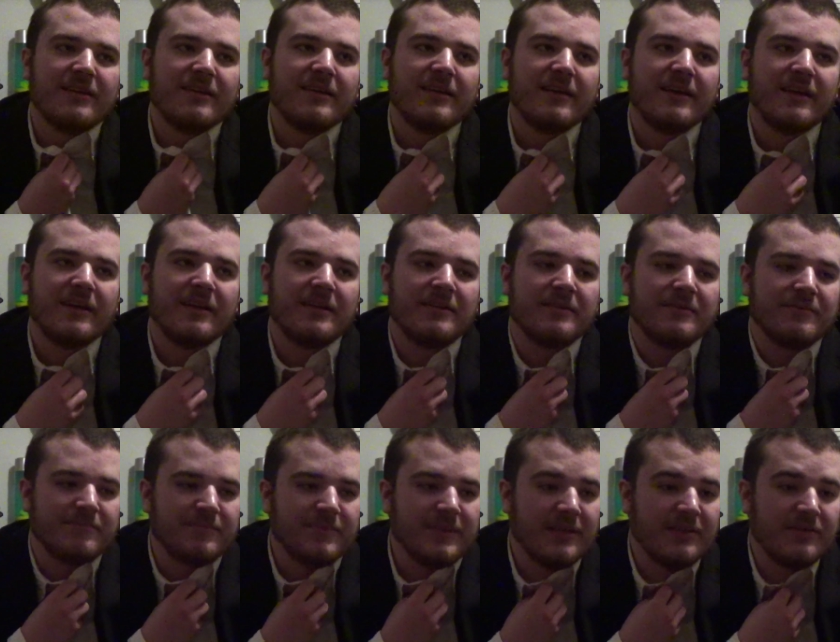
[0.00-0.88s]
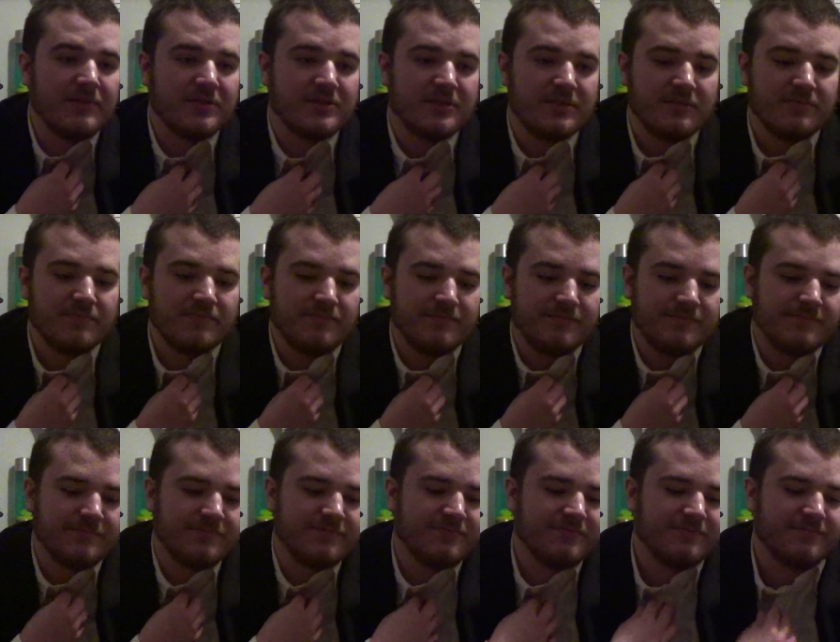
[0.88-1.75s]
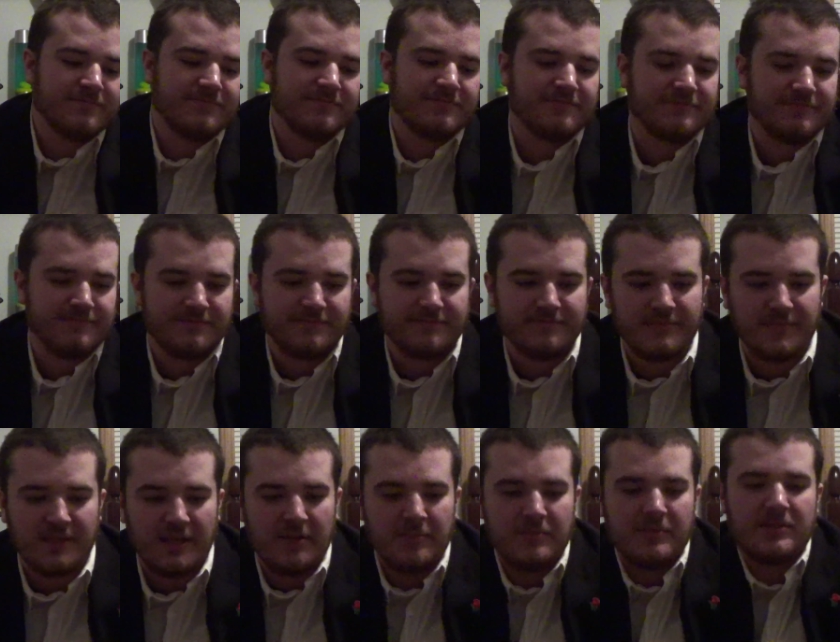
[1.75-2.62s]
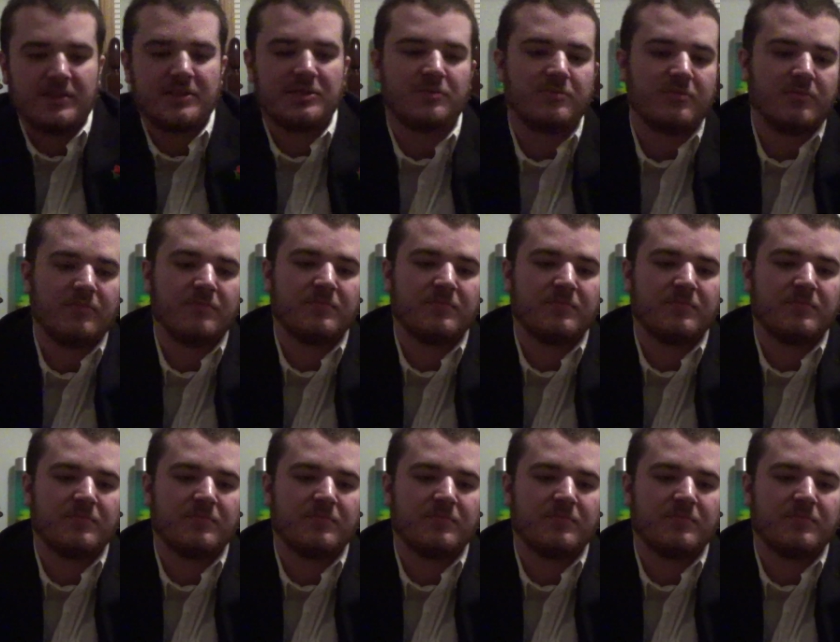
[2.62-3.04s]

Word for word: And he was, him and his